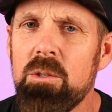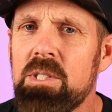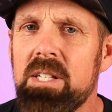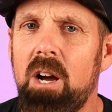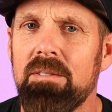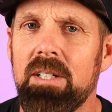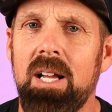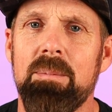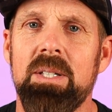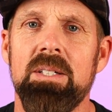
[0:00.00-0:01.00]
you see off it?
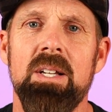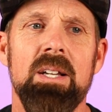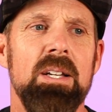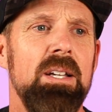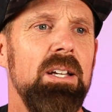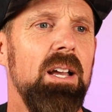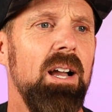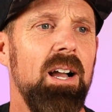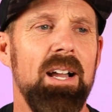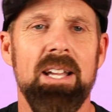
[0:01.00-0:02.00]
I mean,
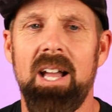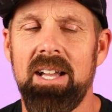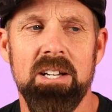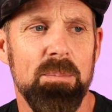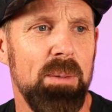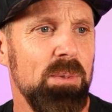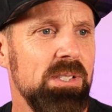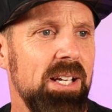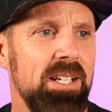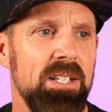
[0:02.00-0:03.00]
I hear people
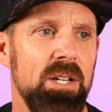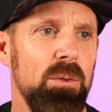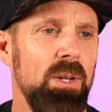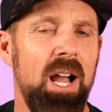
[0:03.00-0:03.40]
say, you know,